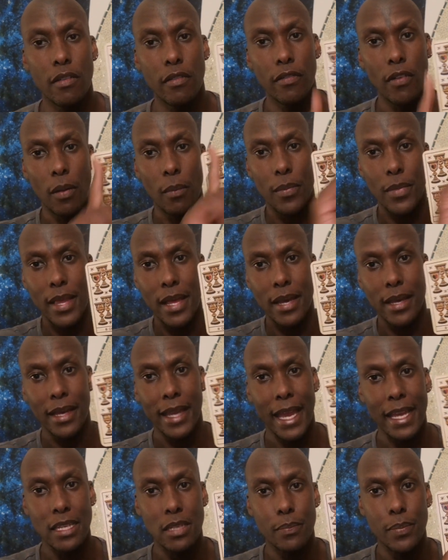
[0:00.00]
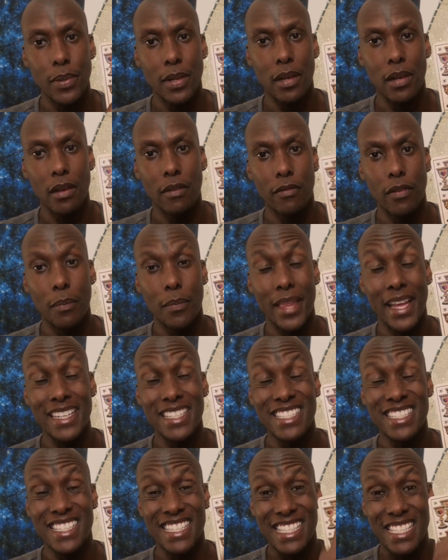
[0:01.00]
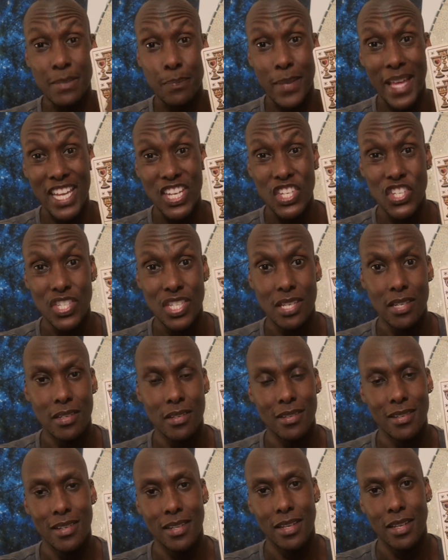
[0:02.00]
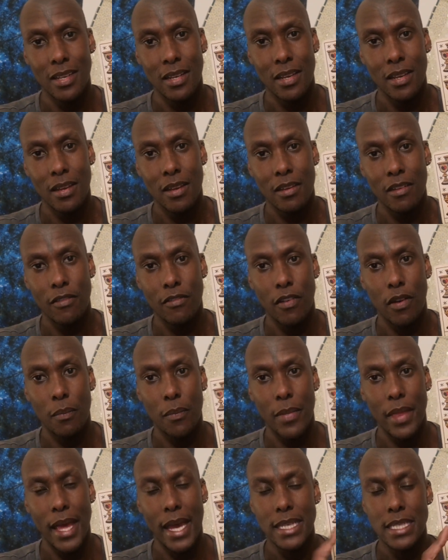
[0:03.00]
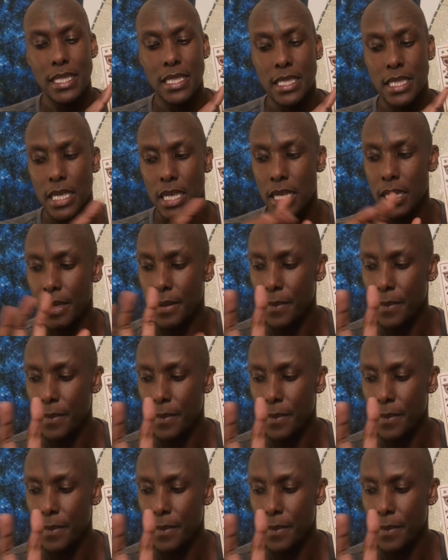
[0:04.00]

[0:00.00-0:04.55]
from the caterpillar, from that suspension, from that